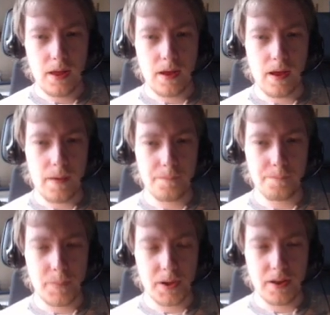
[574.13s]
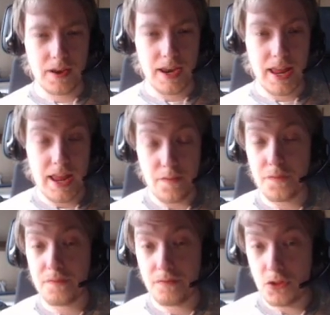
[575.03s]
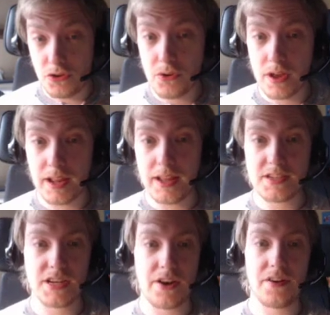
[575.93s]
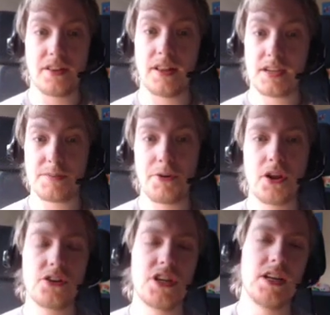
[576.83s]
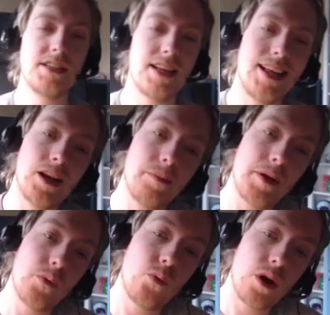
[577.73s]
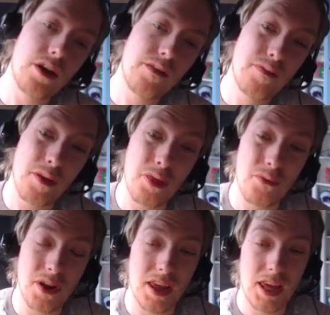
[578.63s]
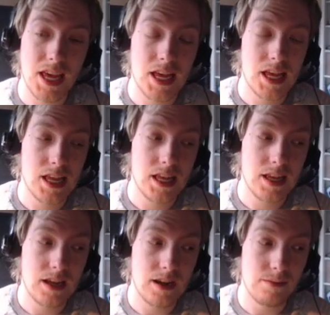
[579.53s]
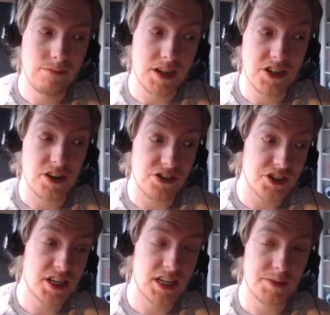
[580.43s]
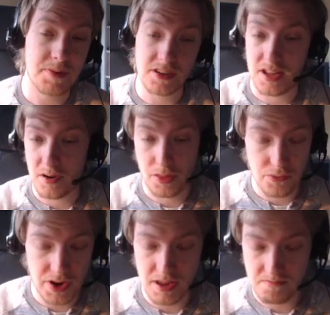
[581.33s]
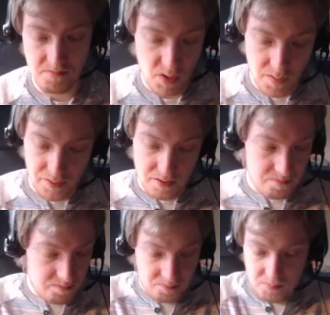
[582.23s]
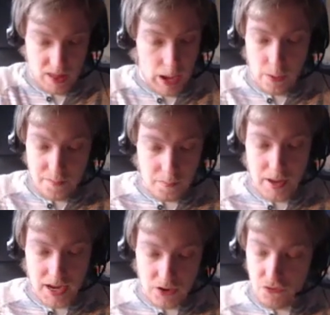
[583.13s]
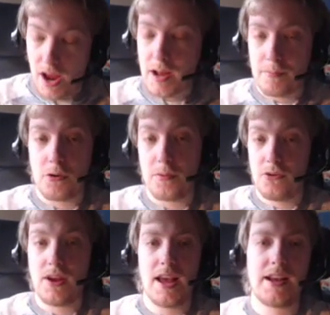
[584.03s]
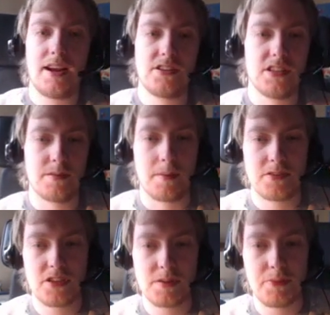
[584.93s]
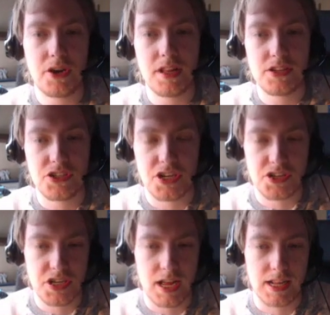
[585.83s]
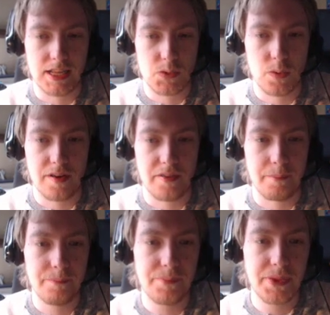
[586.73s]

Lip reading: But if you get a legendary, then there's a pretty good chance that it'll be one of the 3 legendary Dratinis, because there are 3 of the however many dragon Pokemon you can catch on this map, so it's a pretty decent chance you get at least one of them.